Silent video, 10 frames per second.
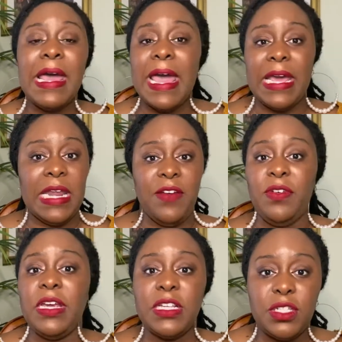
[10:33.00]
And
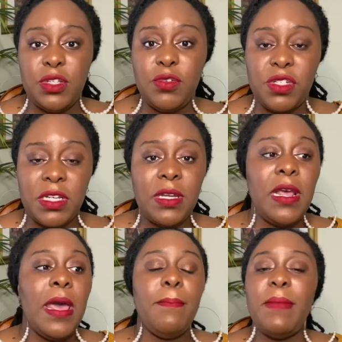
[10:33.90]
every institution
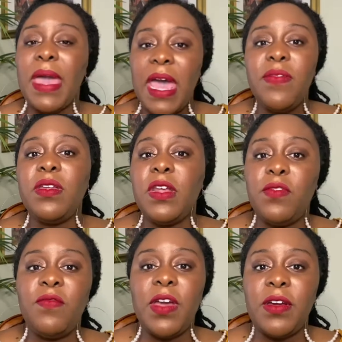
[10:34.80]
may have their
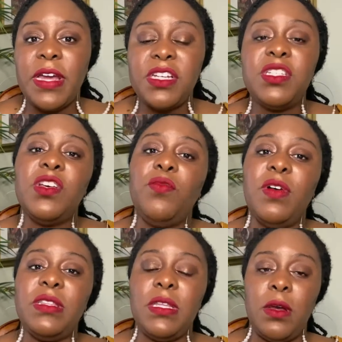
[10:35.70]
different variations of
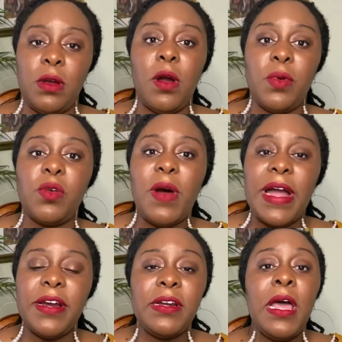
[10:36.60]
what are
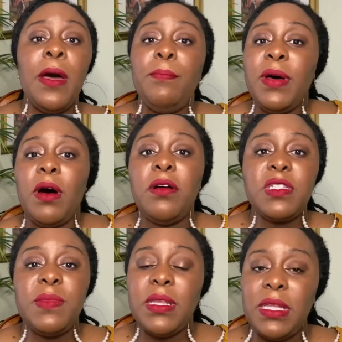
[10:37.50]
required, but
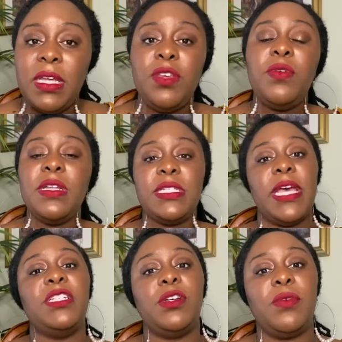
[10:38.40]
ultimately you can
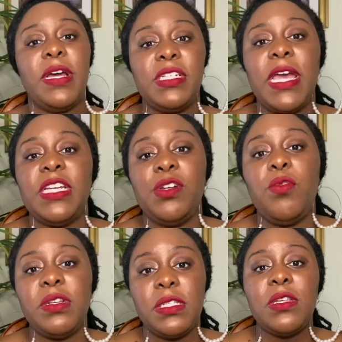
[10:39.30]
take general education
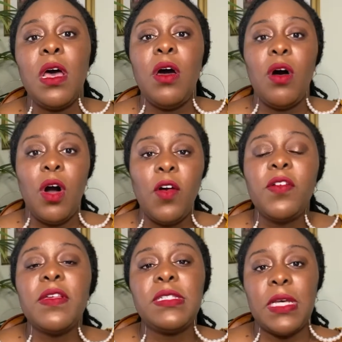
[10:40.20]
courses over
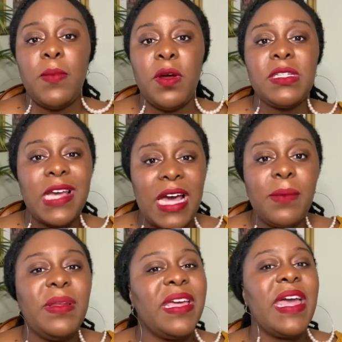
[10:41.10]
the summer to kind
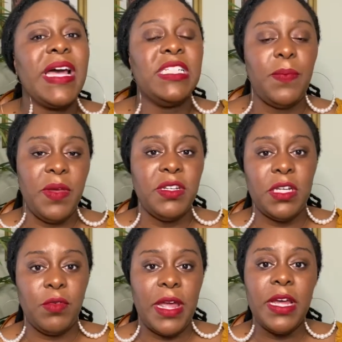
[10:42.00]
of play catch up in your
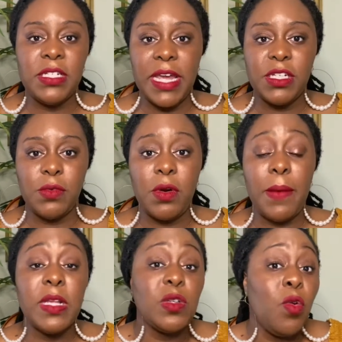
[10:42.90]
general education
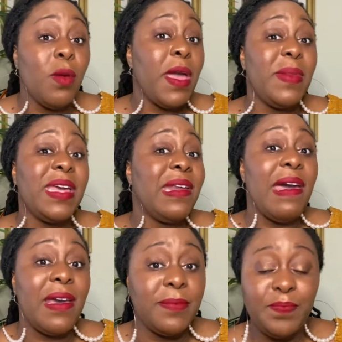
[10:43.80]
requirements, or maybe get
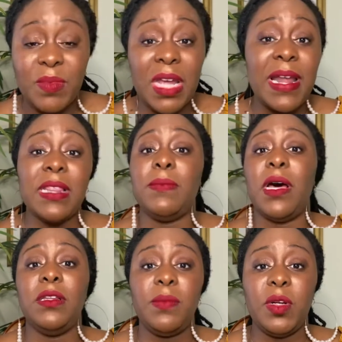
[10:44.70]
ahead and knock them out
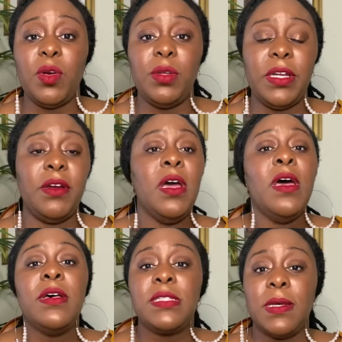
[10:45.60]
a little bit earlier.
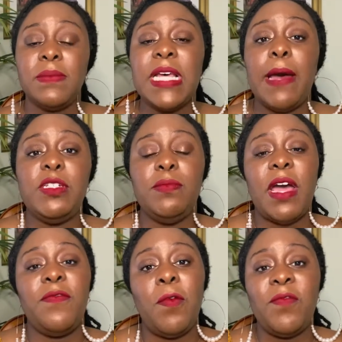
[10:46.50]
Sometimes you
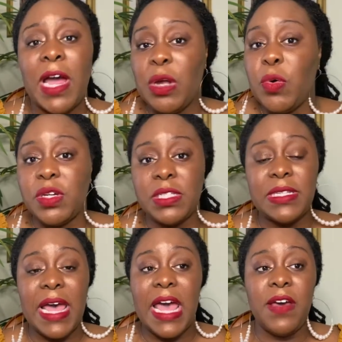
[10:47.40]
might find courses
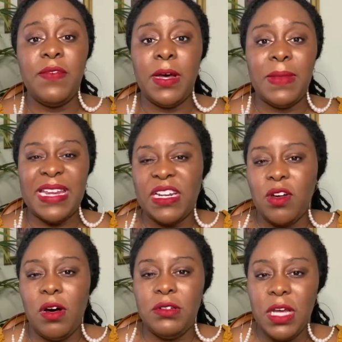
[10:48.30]
that have, I like to
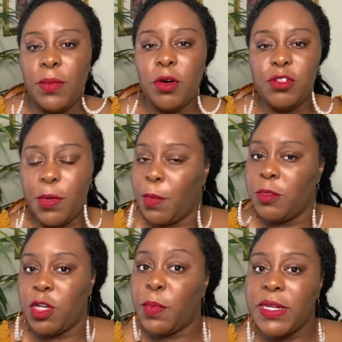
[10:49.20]
call a double or
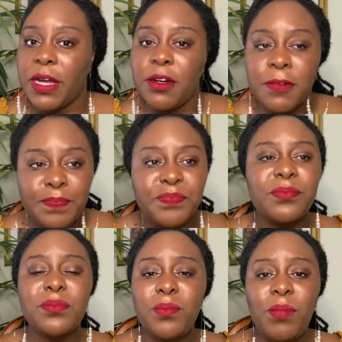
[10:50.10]
triple decker,
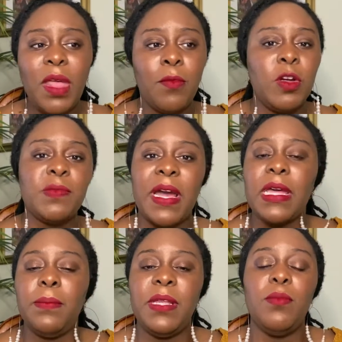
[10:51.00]
which might
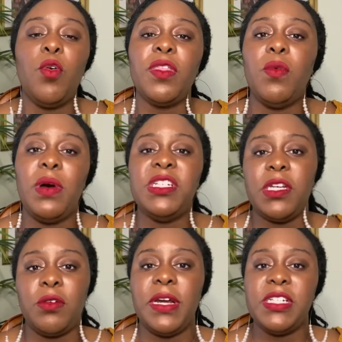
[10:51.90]
complete more than one
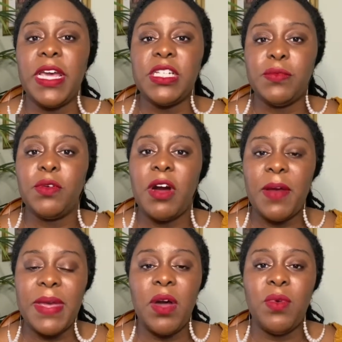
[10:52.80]
general education
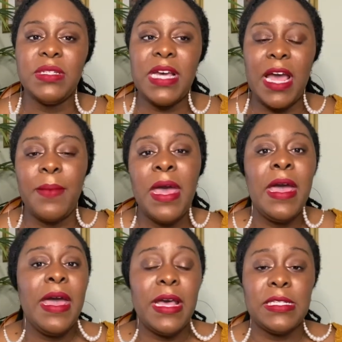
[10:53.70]
requirement at one time.
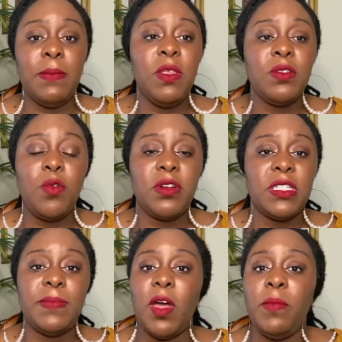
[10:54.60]
And some of those
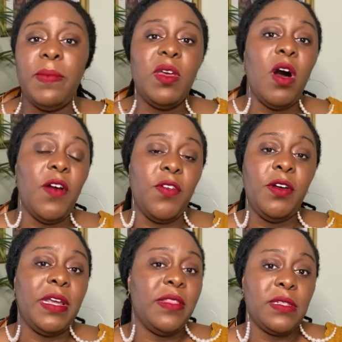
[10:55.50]
courses may only be offered
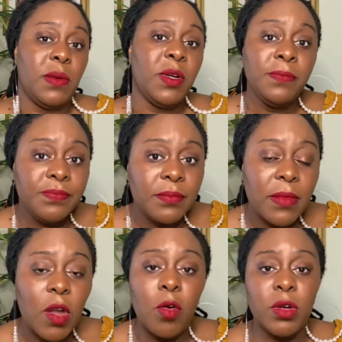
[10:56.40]
in the summer,
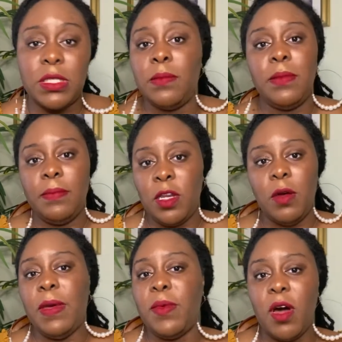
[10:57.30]
or some,
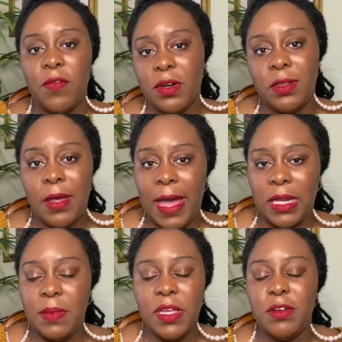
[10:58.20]
maybe offered in the
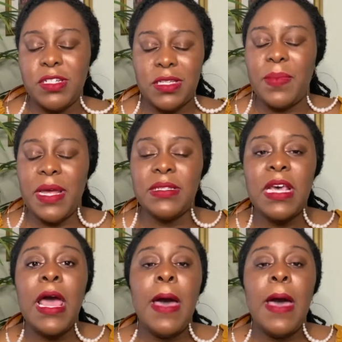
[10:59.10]
academic year, just depends.